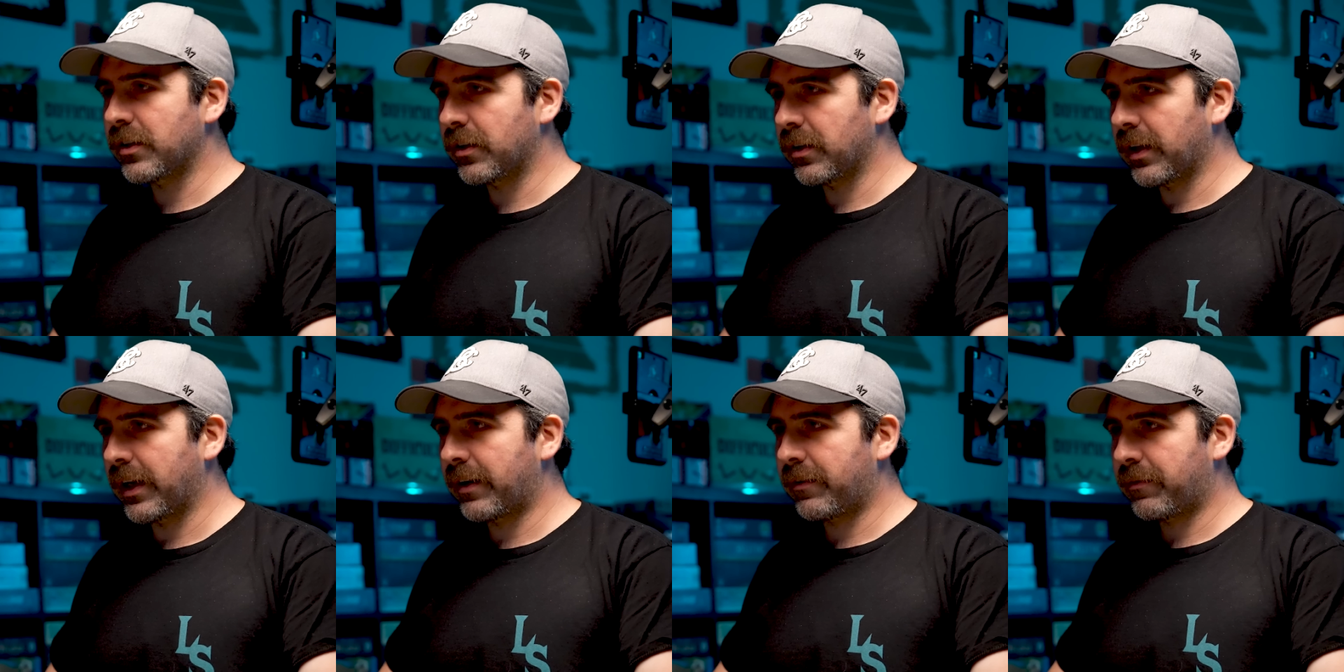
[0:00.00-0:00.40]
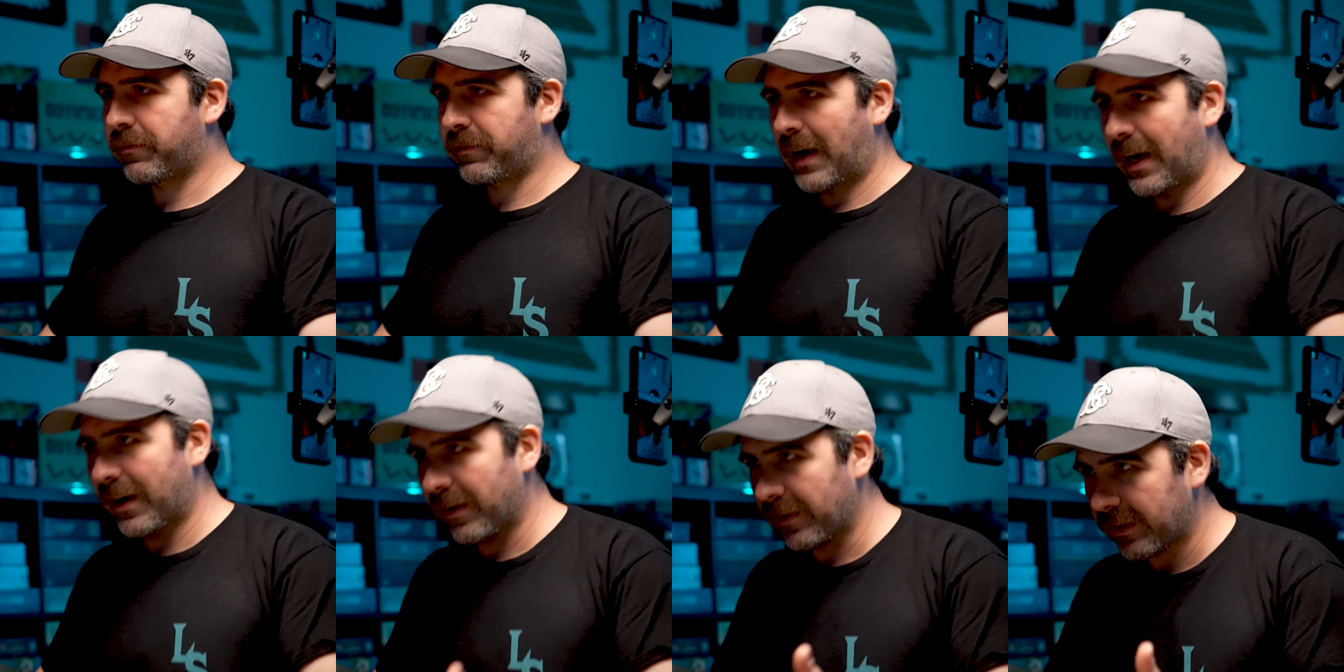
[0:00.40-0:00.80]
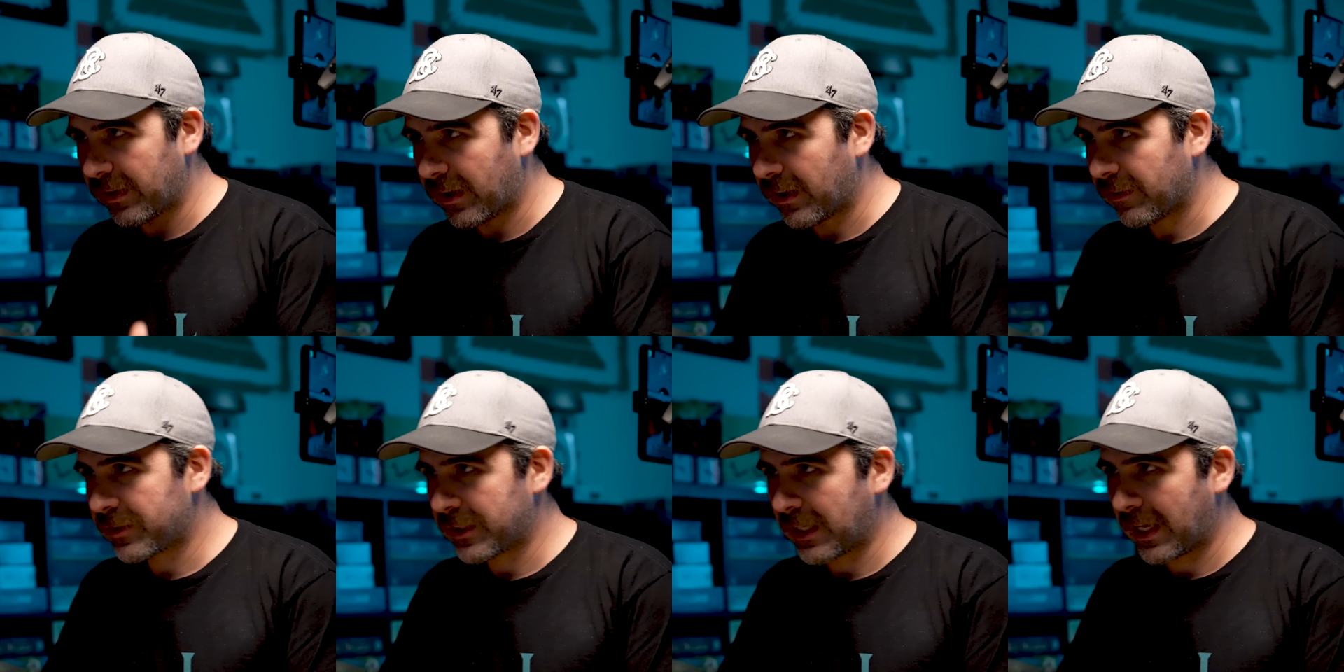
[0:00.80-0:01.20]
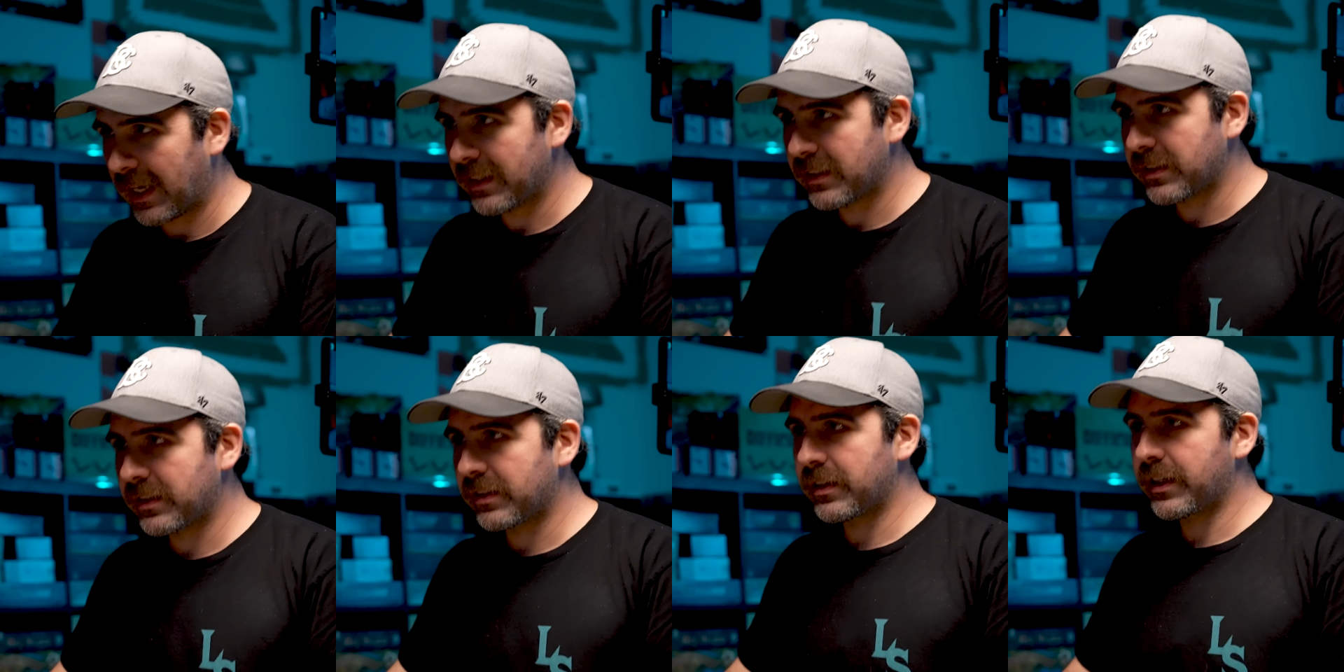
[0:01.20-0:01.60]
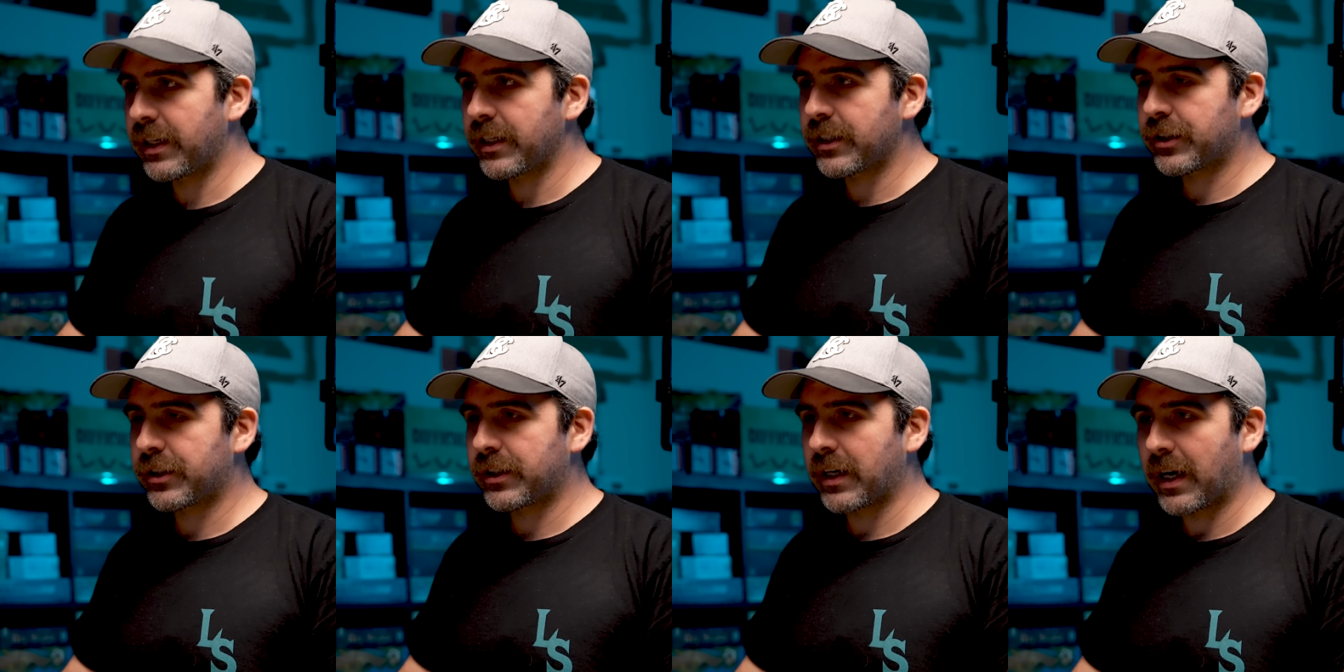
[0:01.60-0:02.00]
they're like firing off shots.
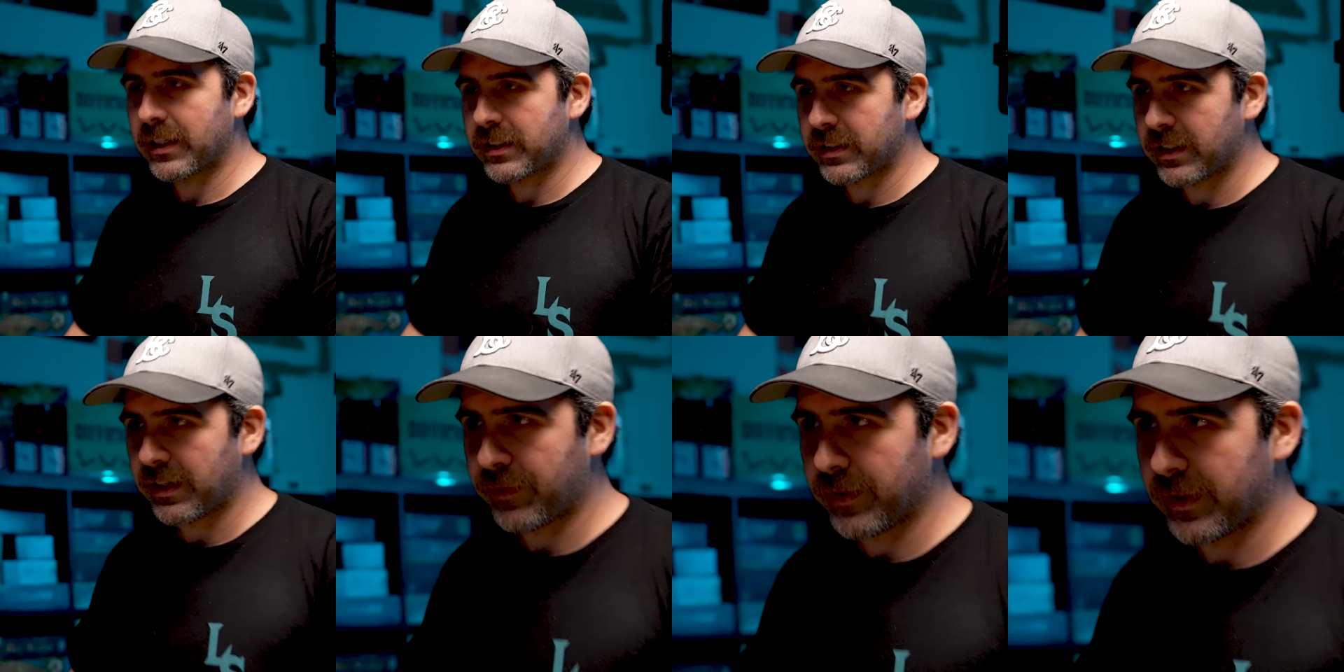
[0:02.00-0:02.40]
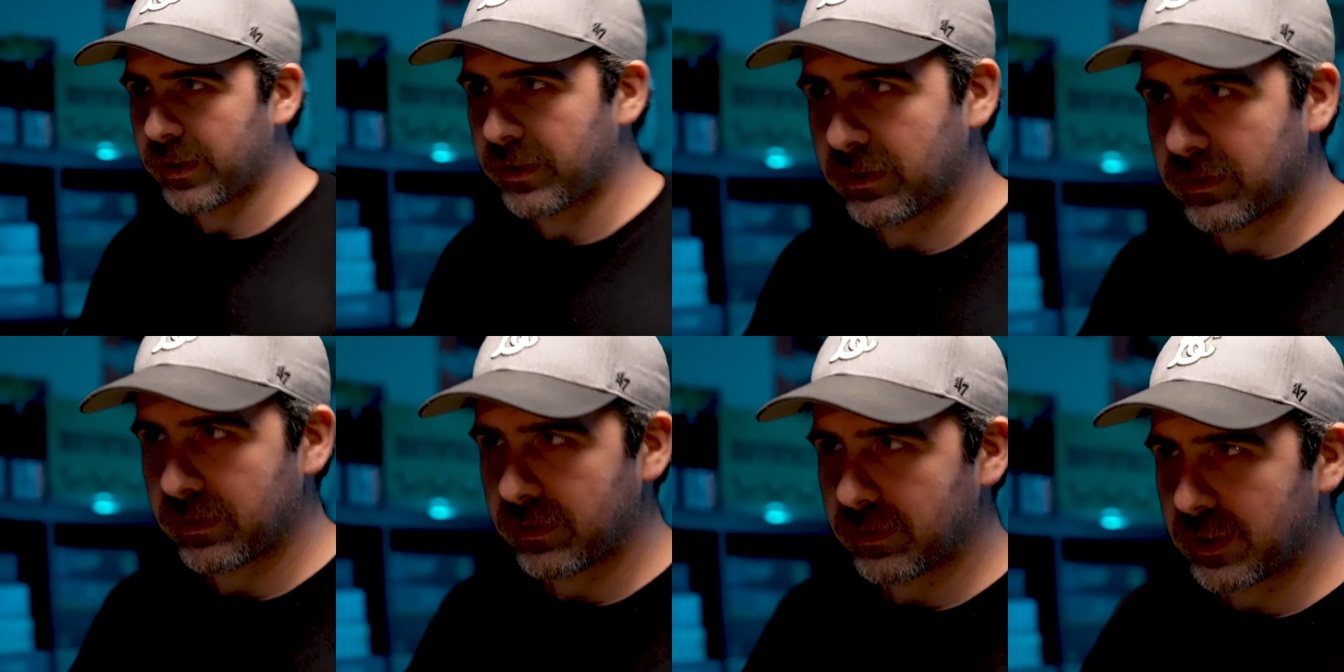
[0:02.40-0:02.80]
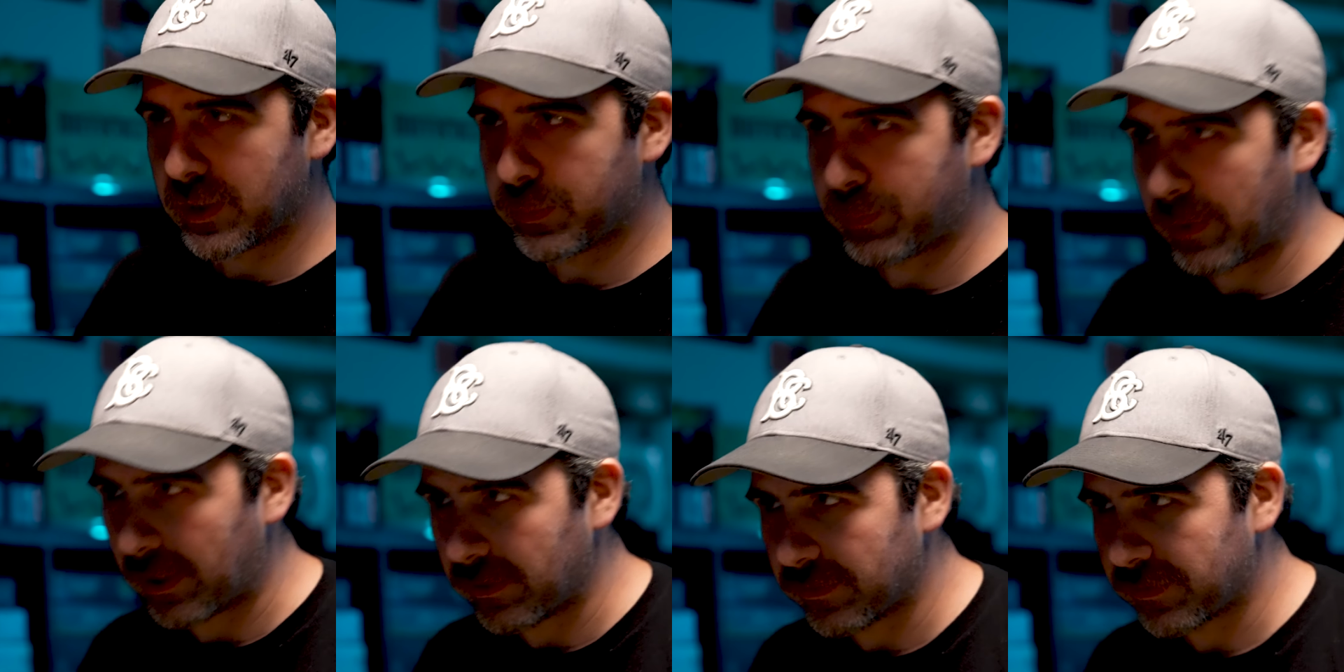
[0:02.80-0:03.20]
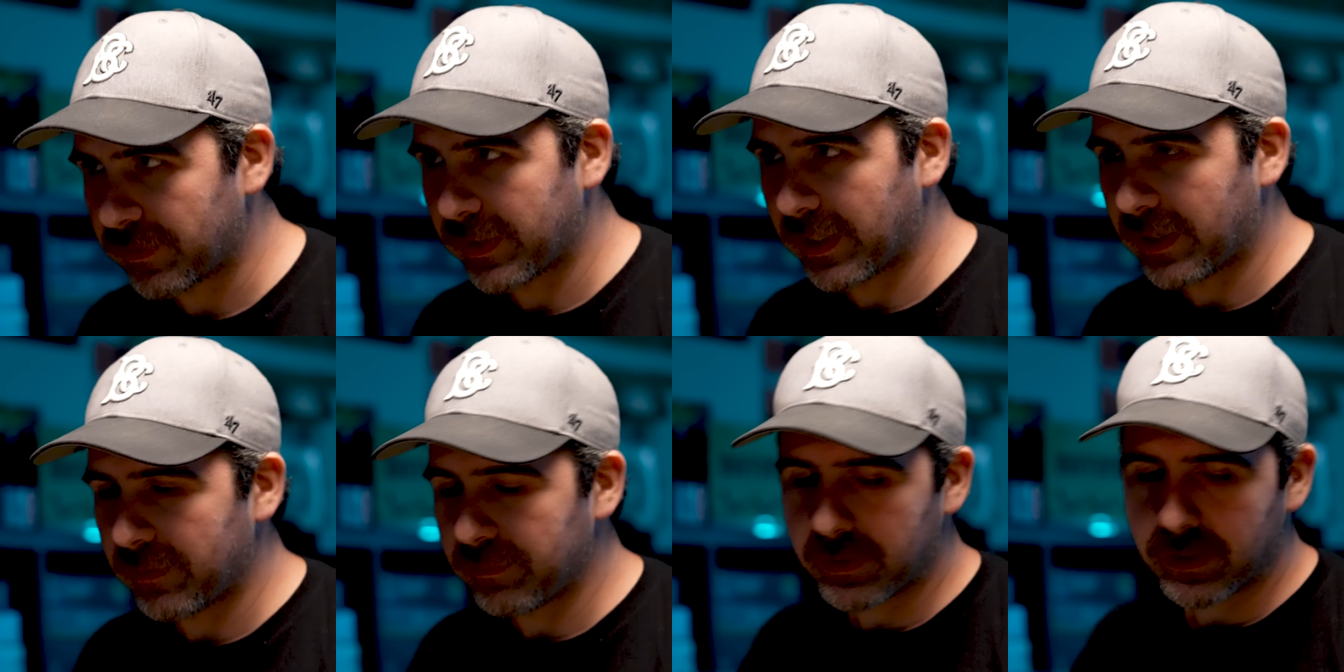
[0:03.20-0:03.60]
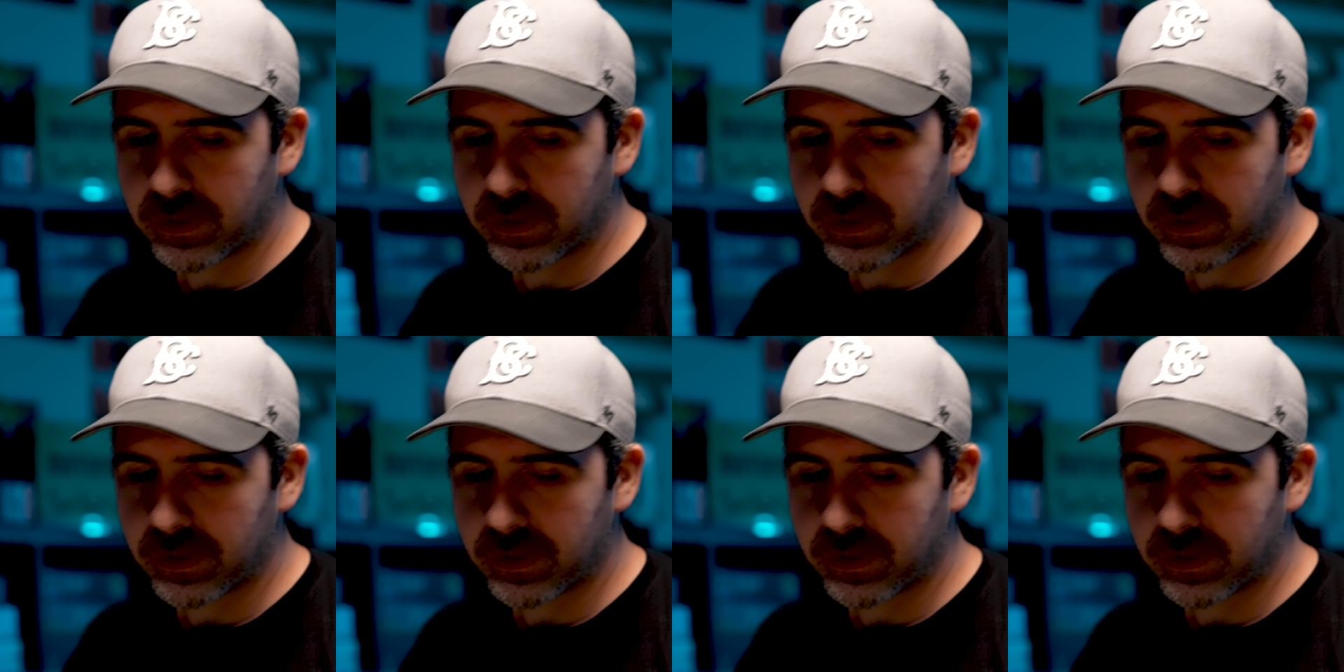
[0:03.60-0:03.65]
Each shot's a different spell for them.